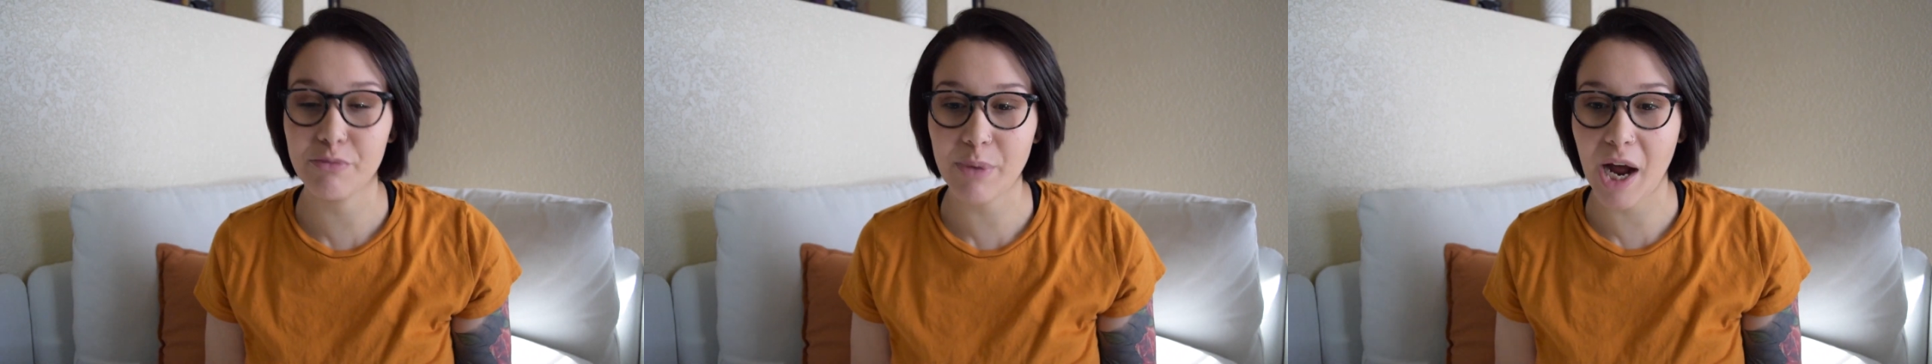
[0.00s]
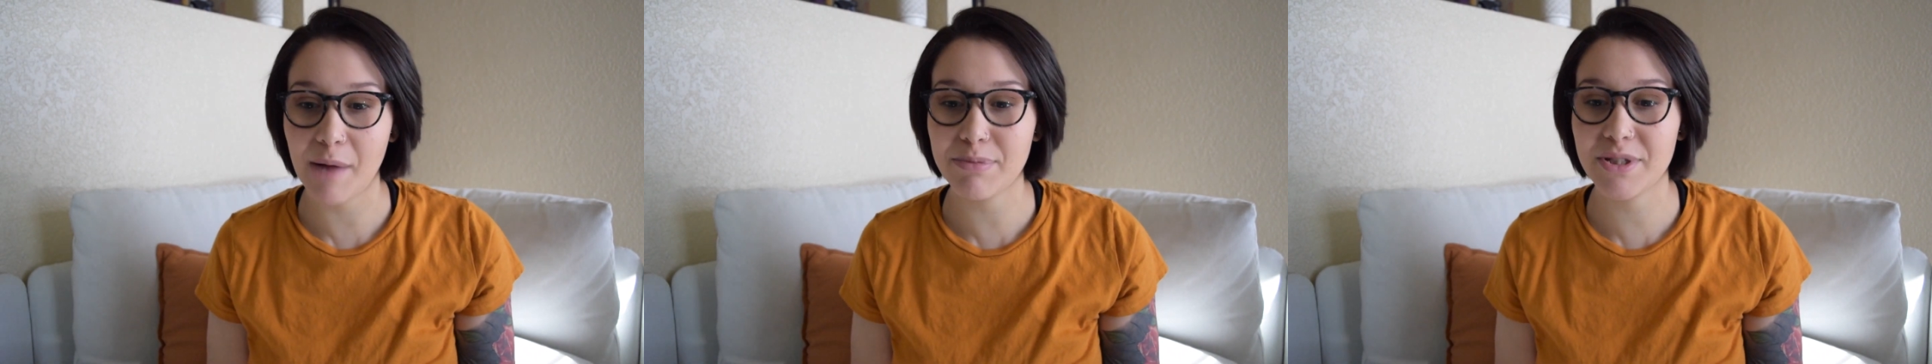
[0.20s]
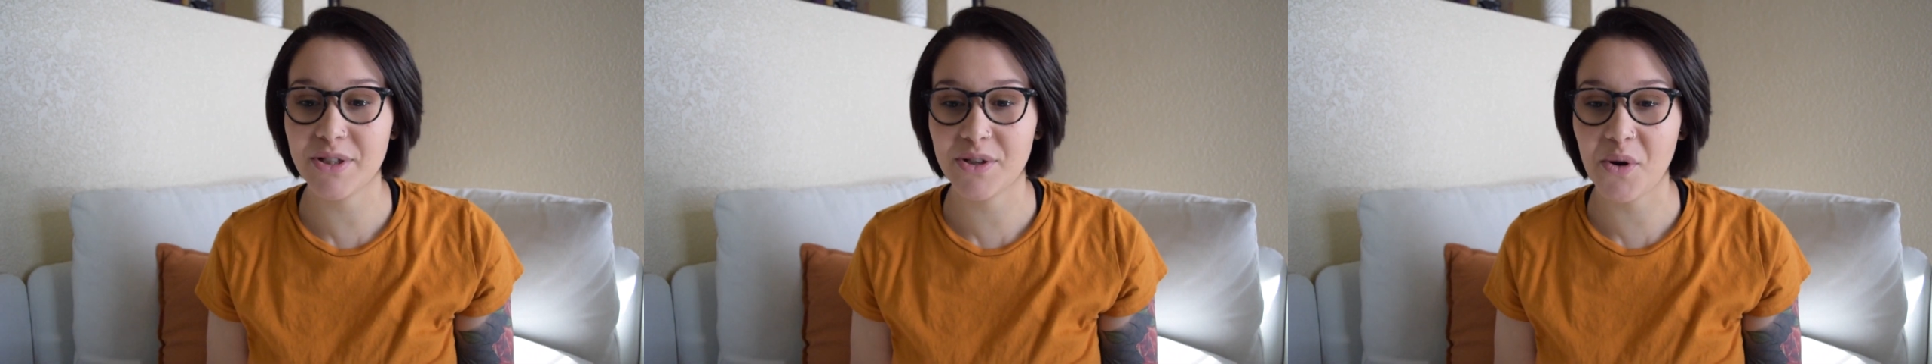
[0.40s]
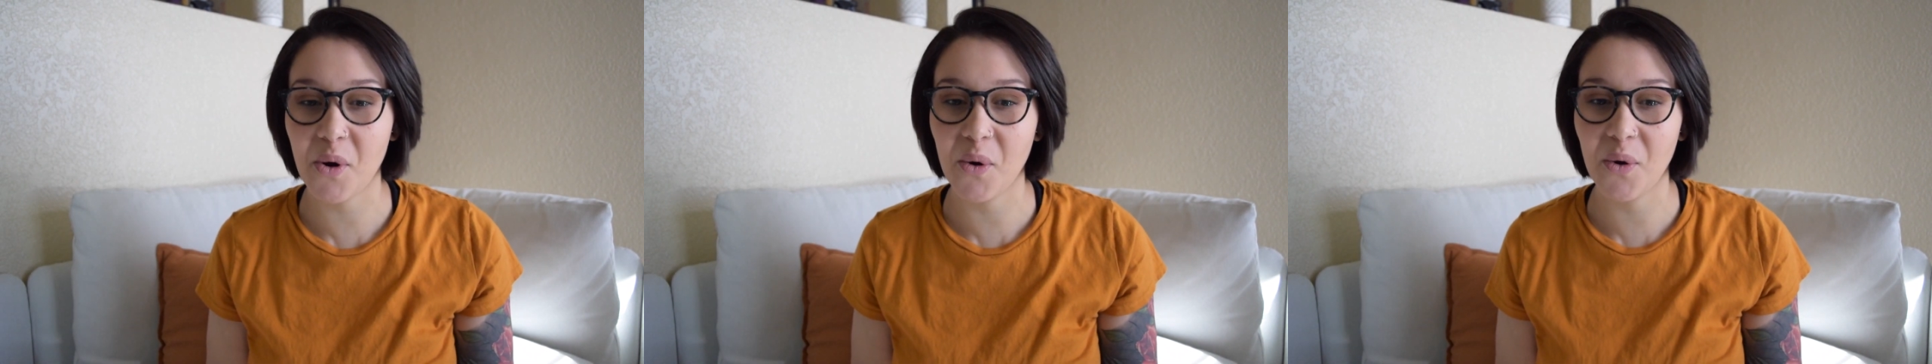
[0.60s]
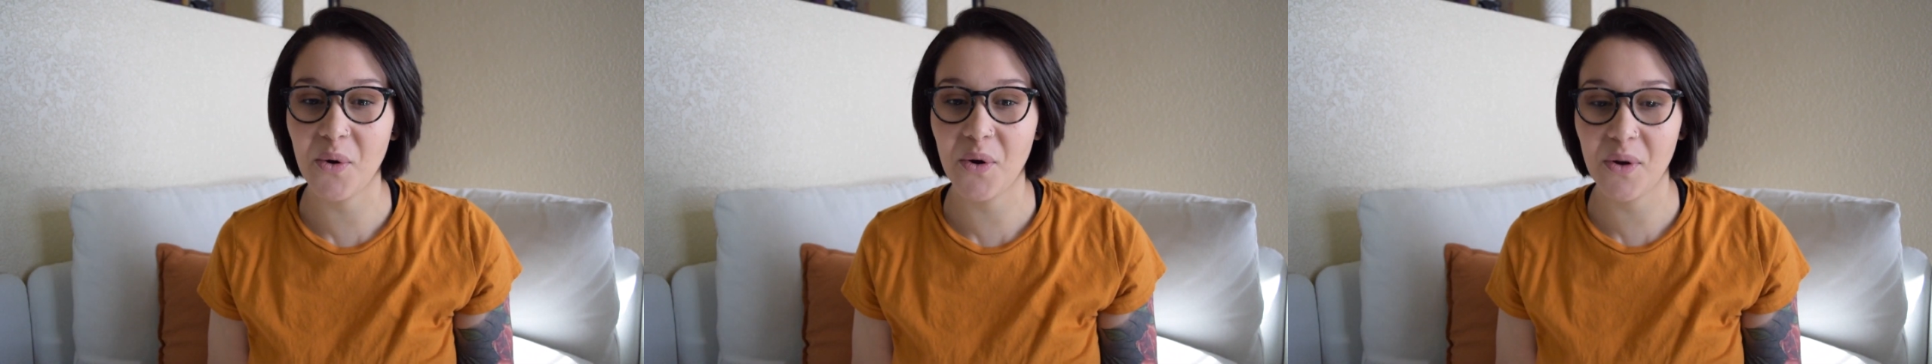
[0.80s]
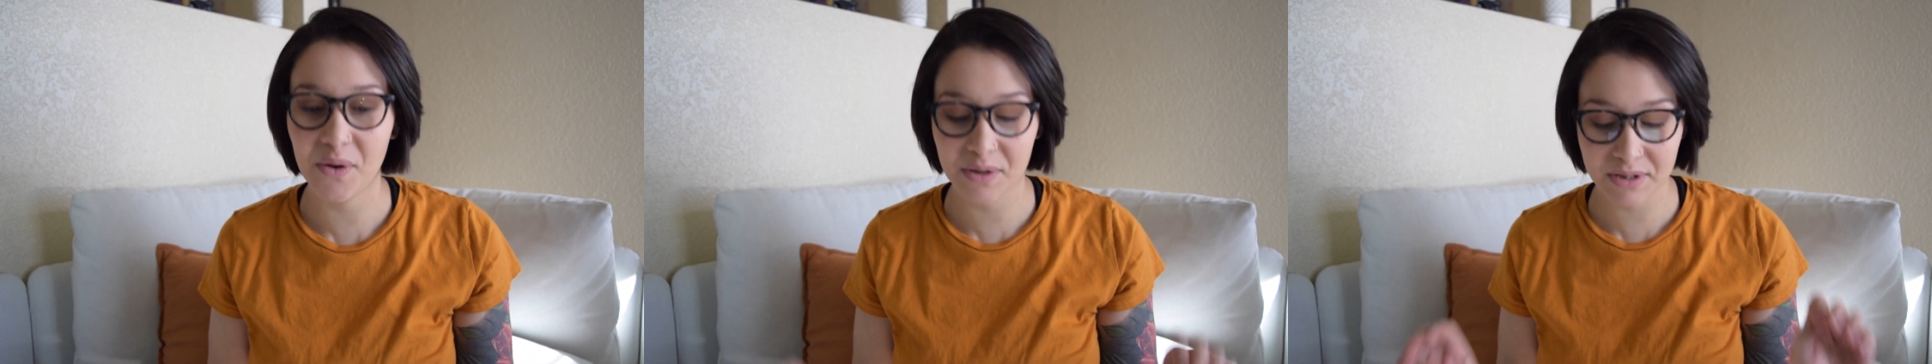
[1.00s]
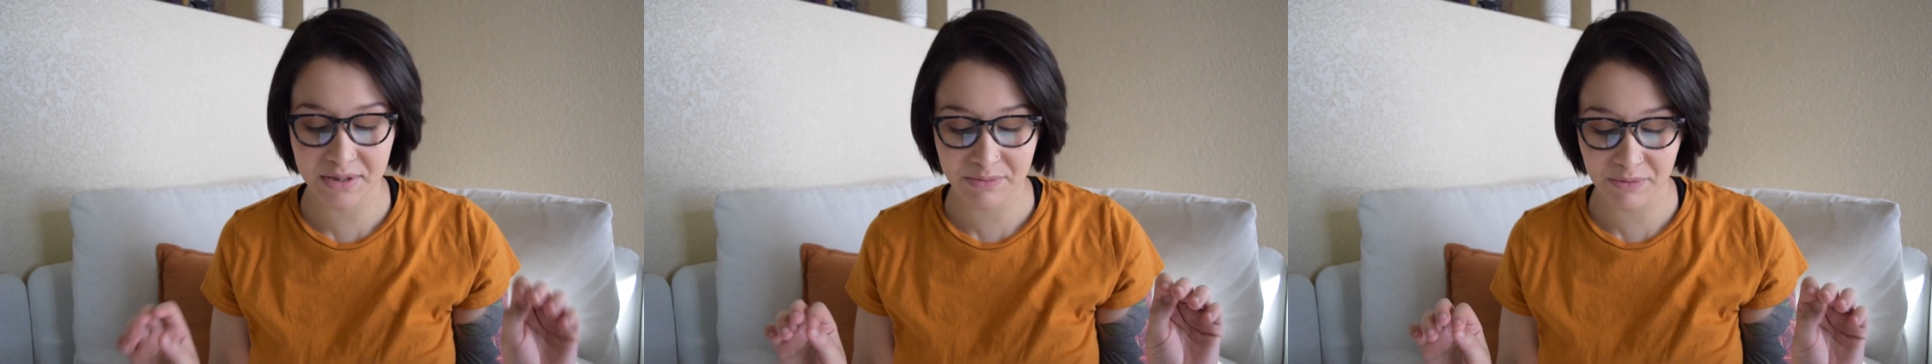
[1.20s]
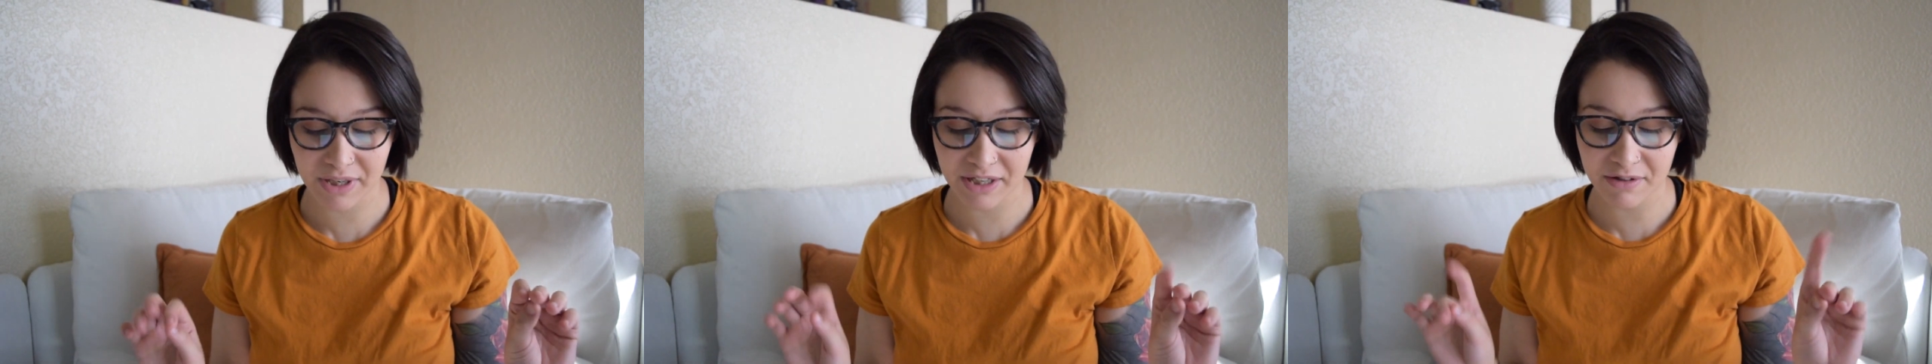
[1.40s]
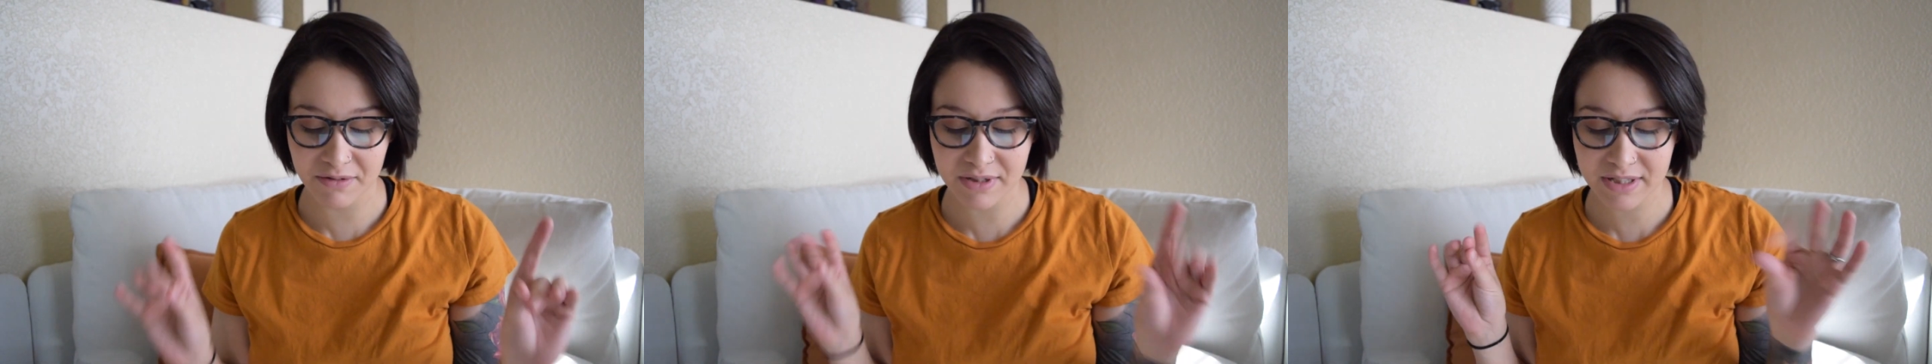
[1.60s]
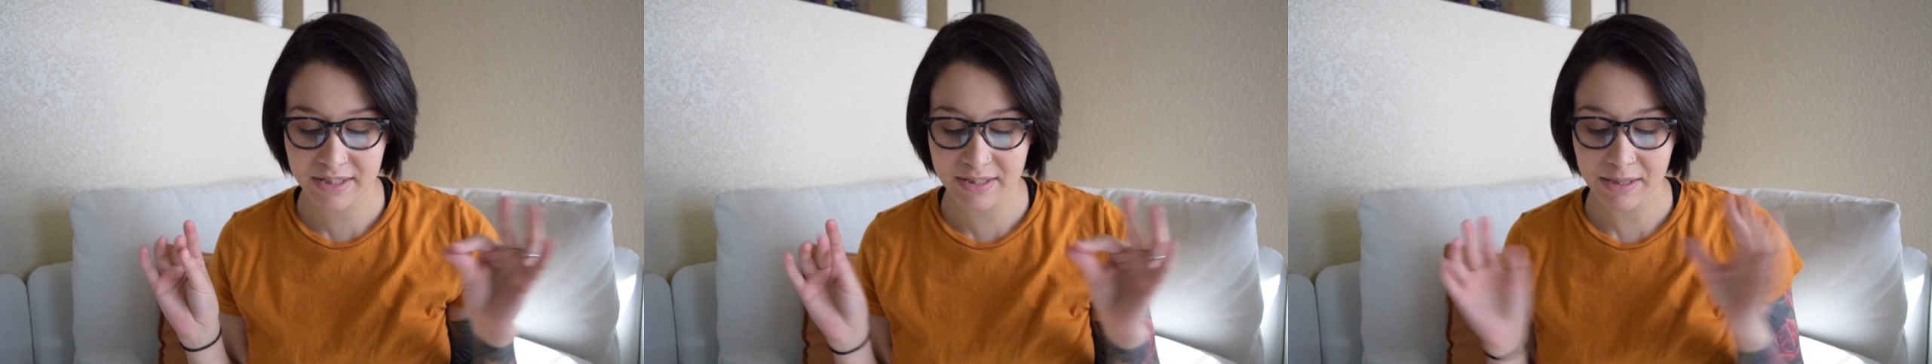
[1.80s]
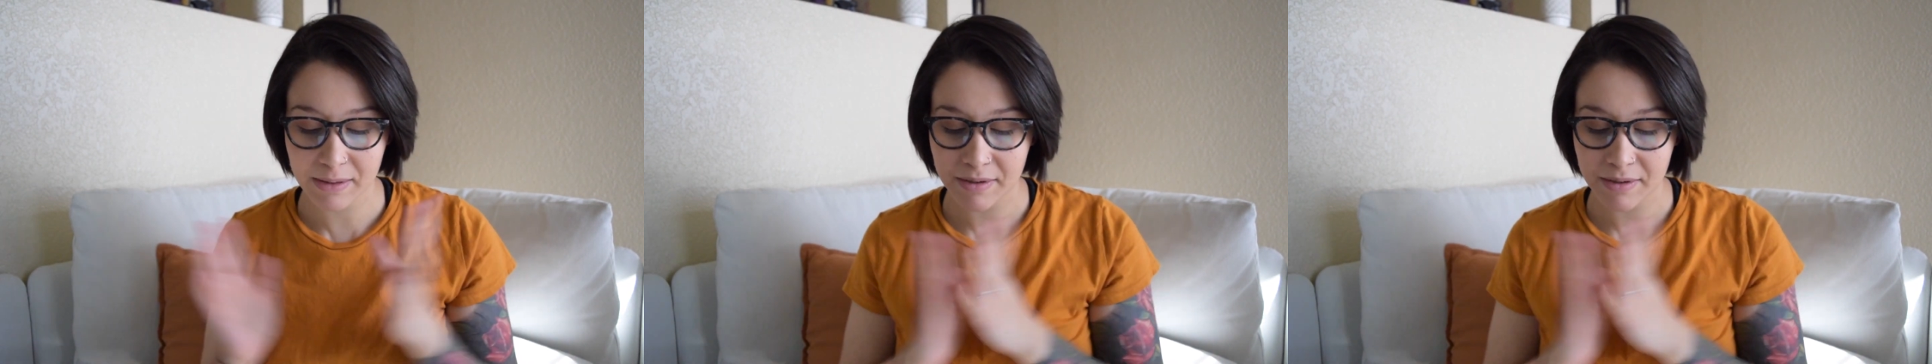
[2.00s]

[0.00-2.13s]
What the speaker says: popsicles. What else?